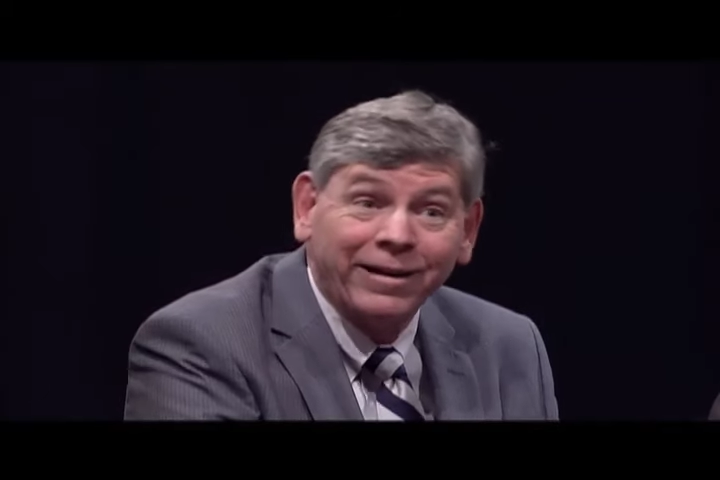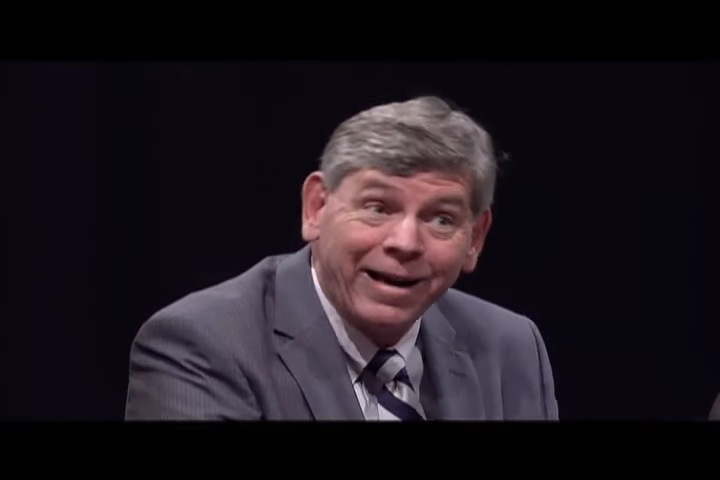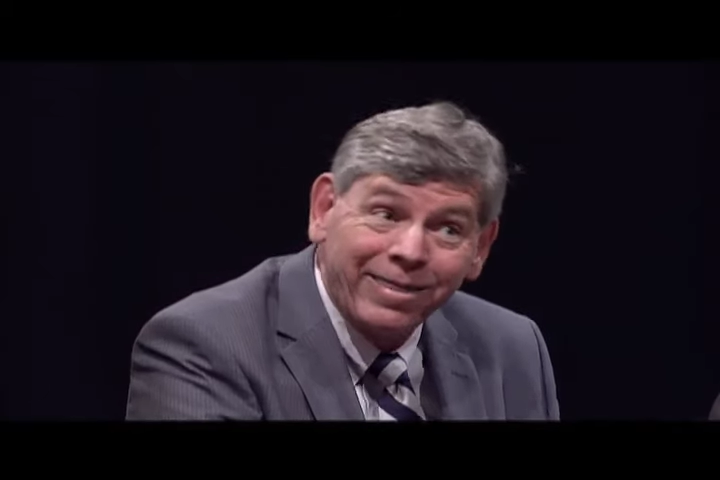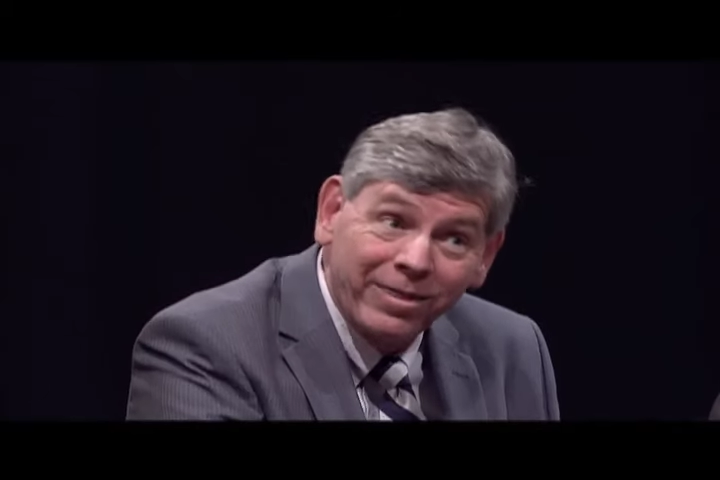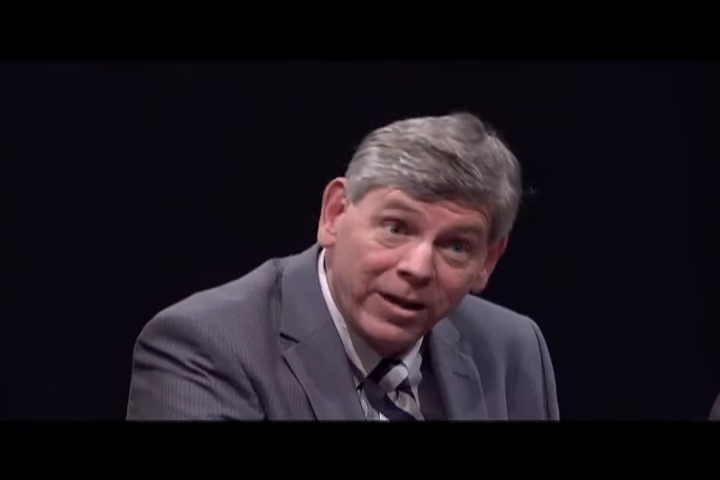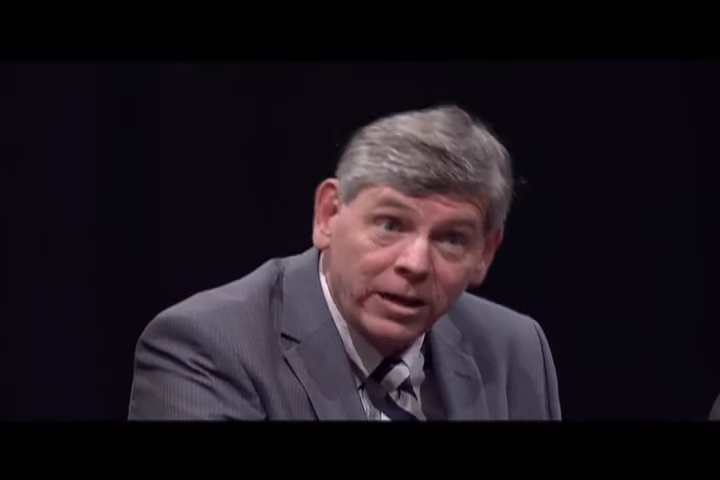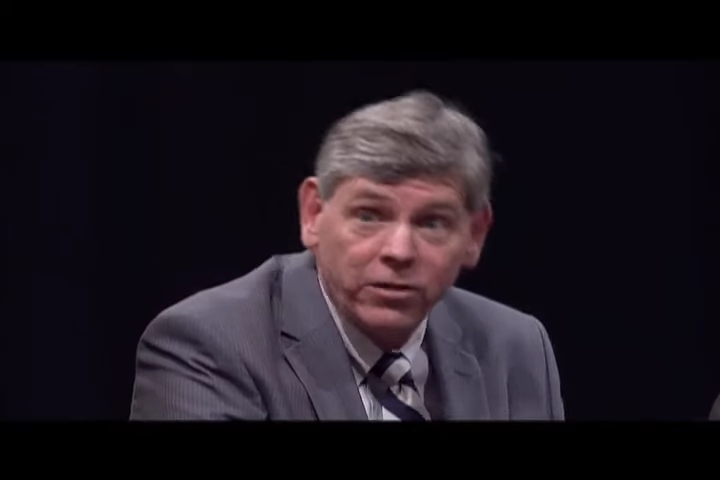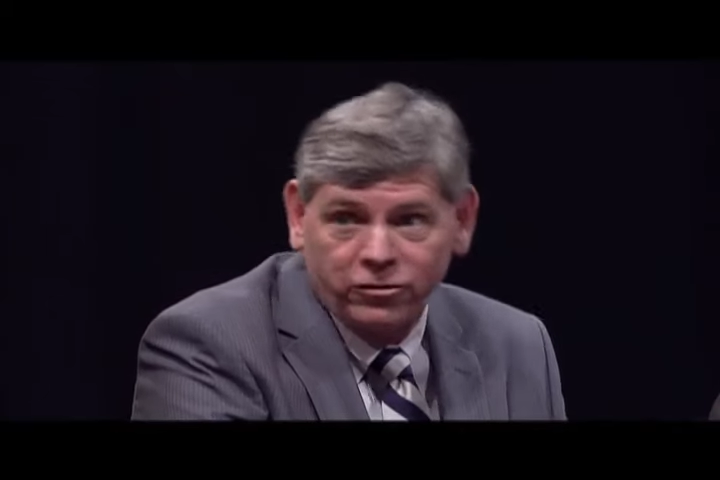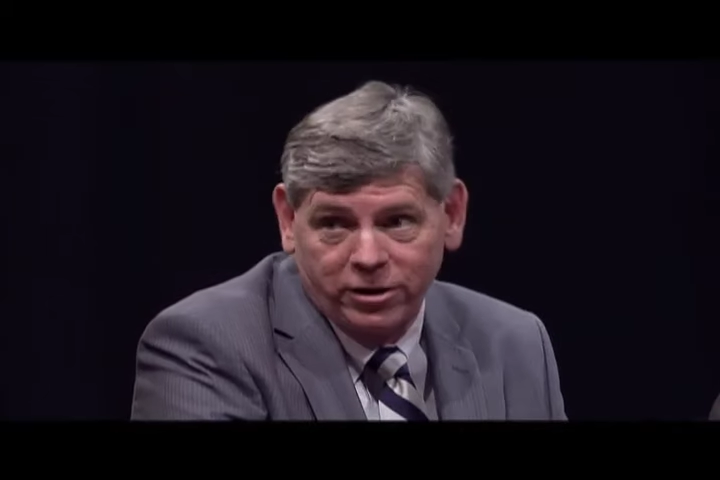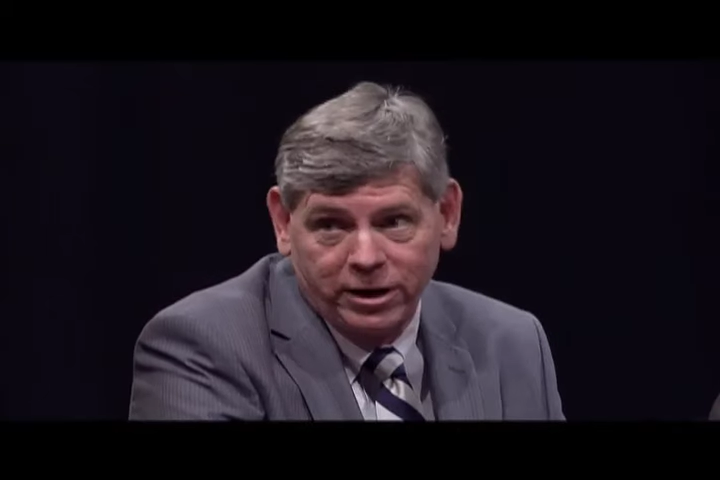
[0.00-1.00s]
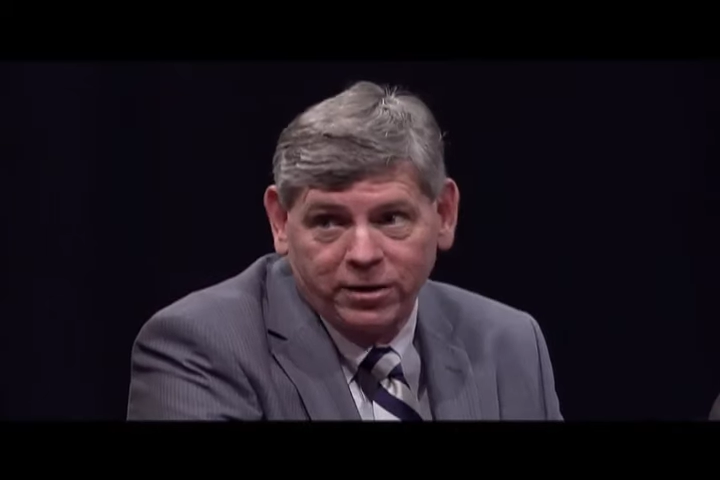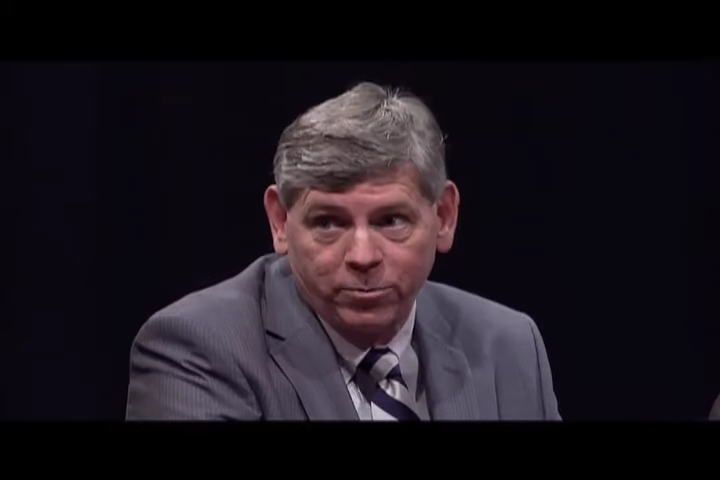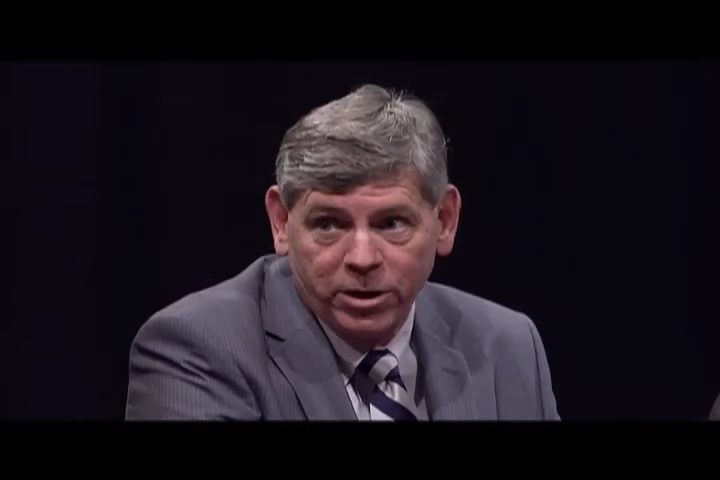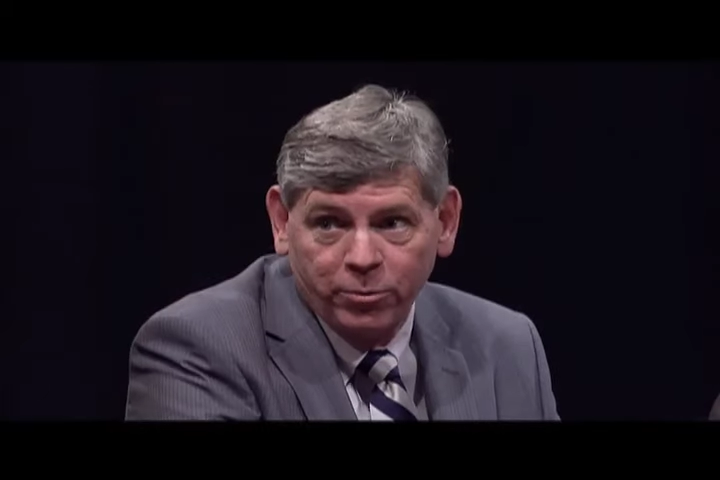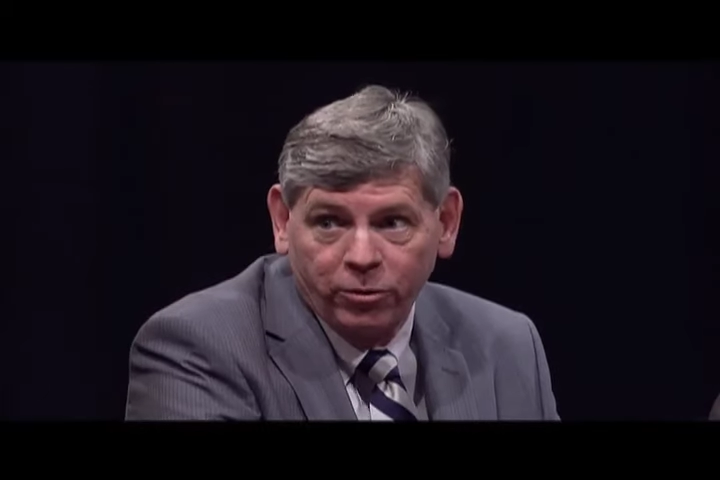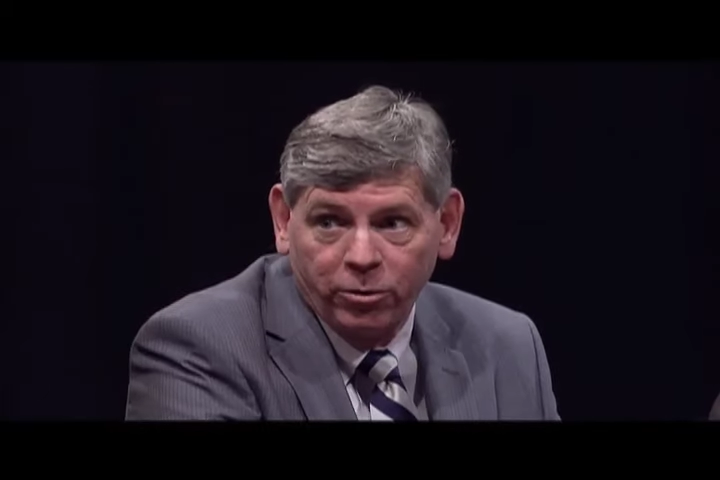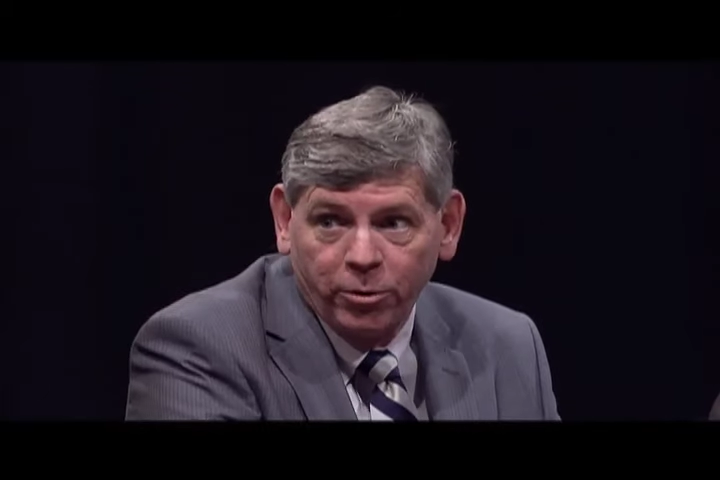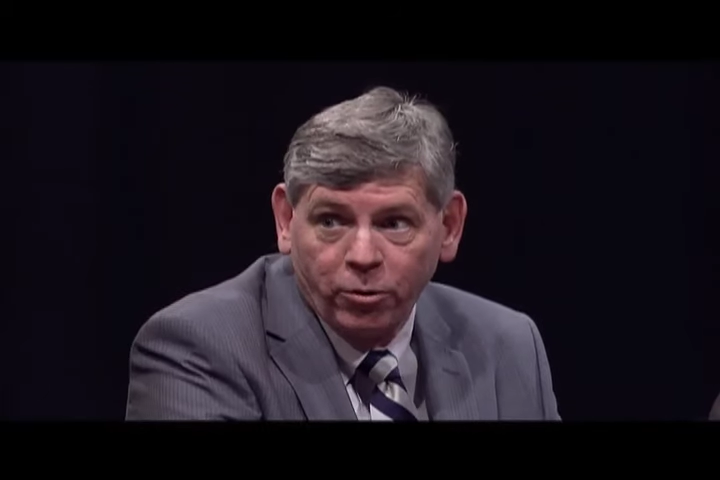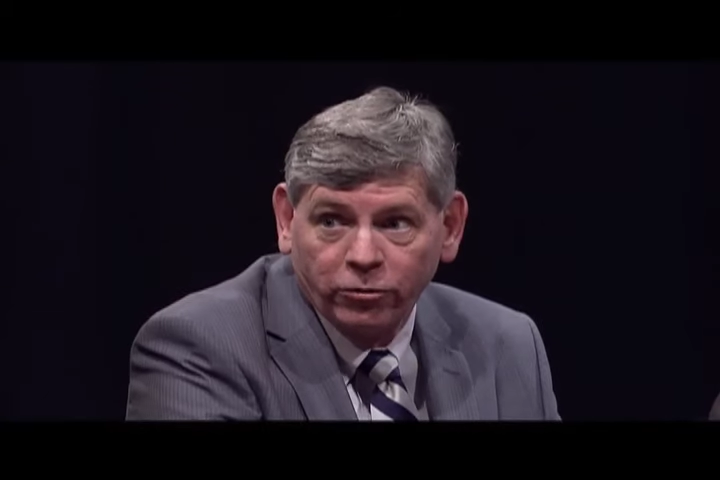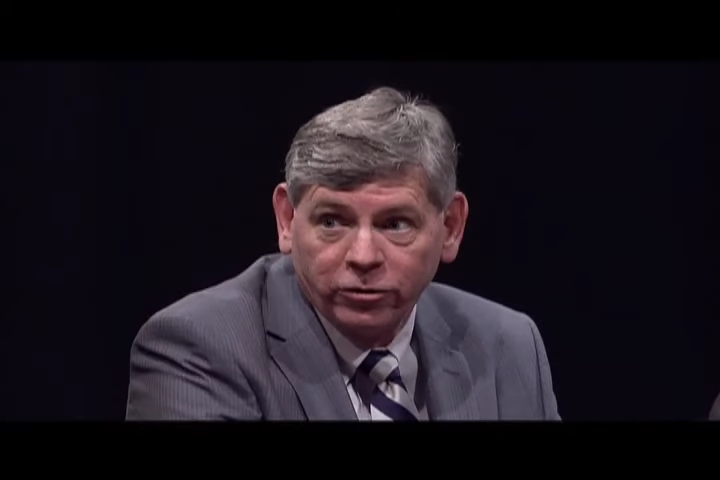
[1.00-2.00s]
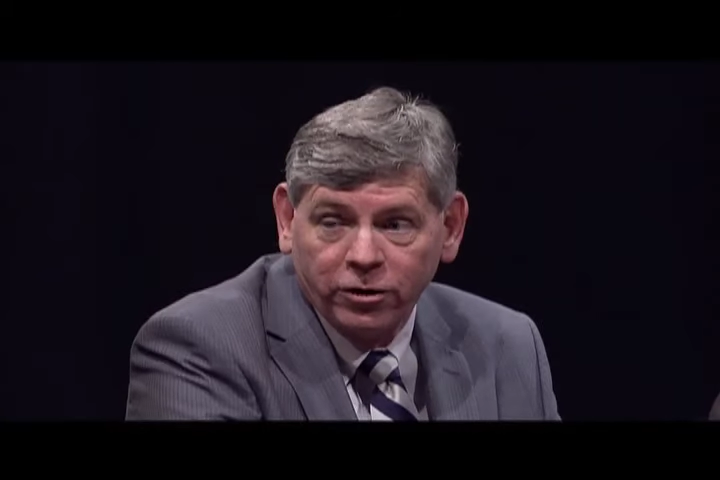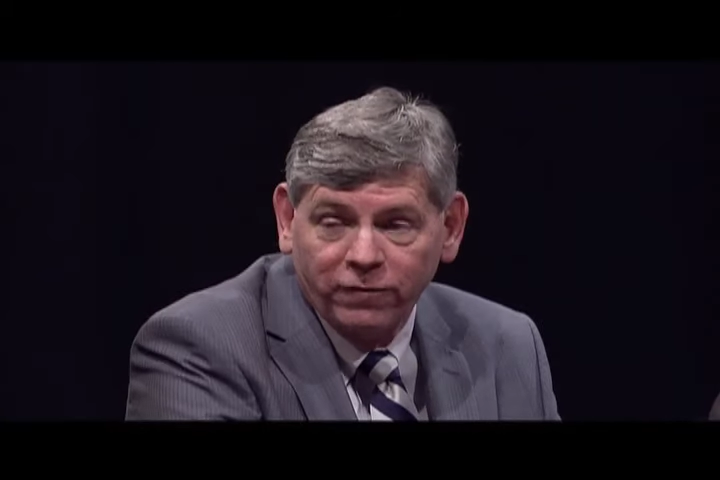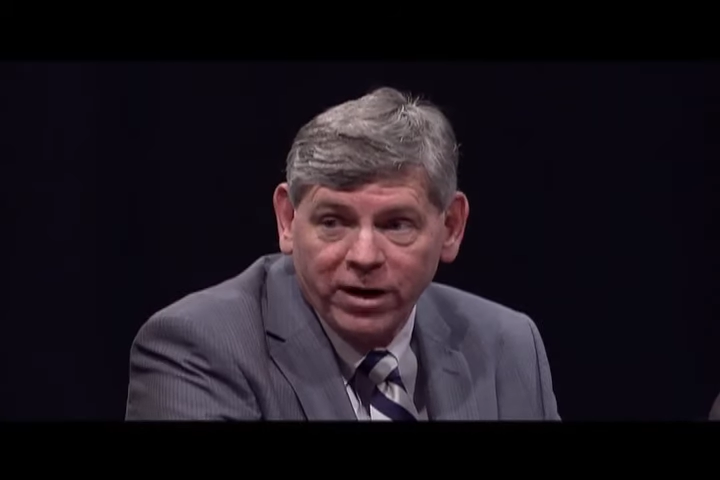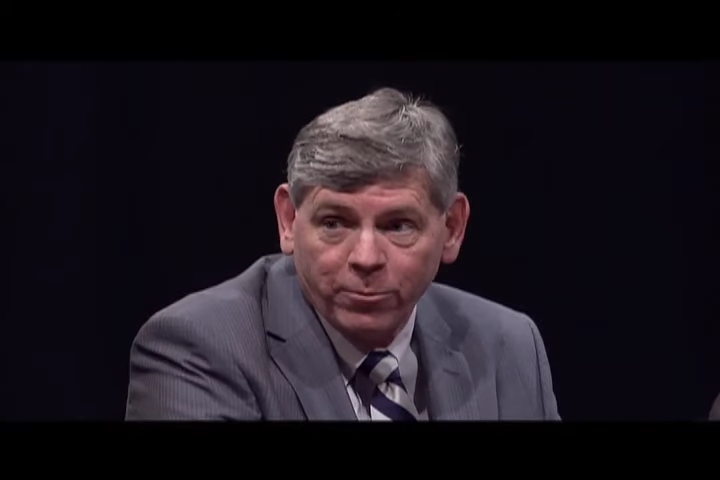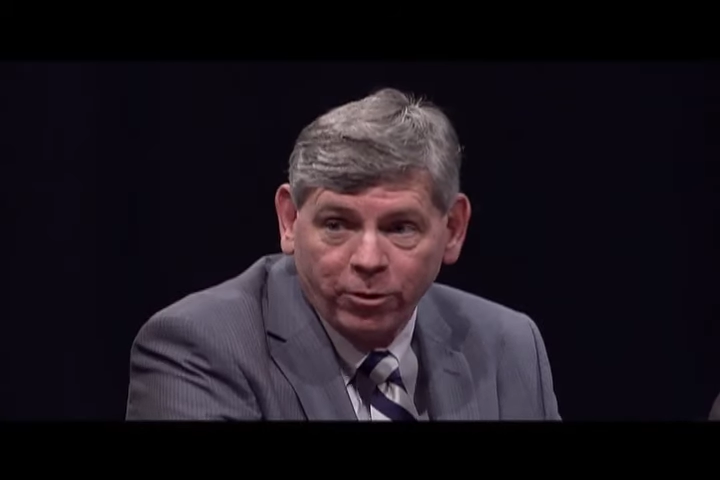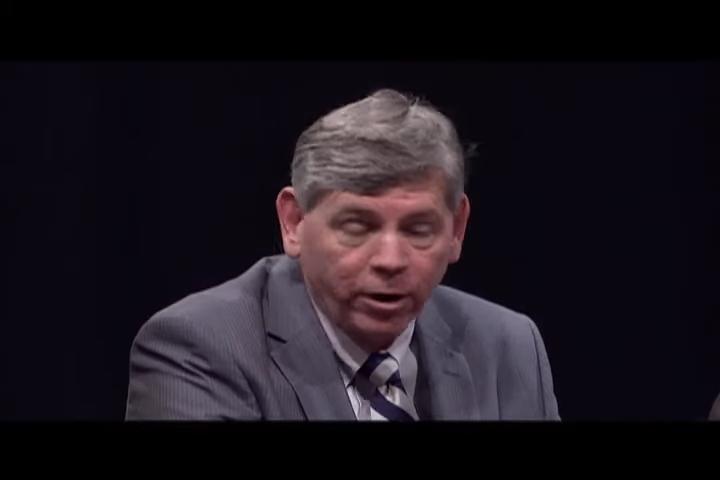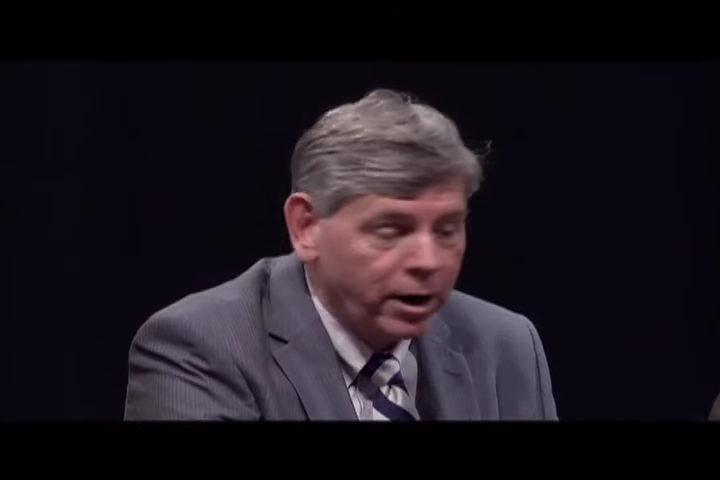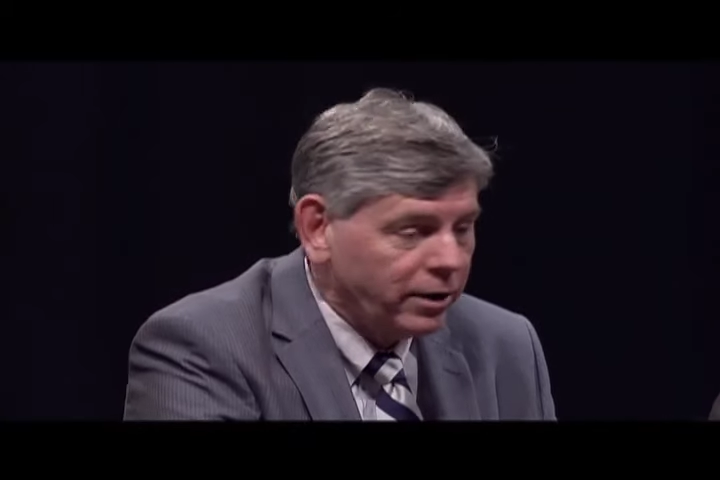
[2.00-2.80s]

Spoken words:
and I think he's going to get the people to the polls in November.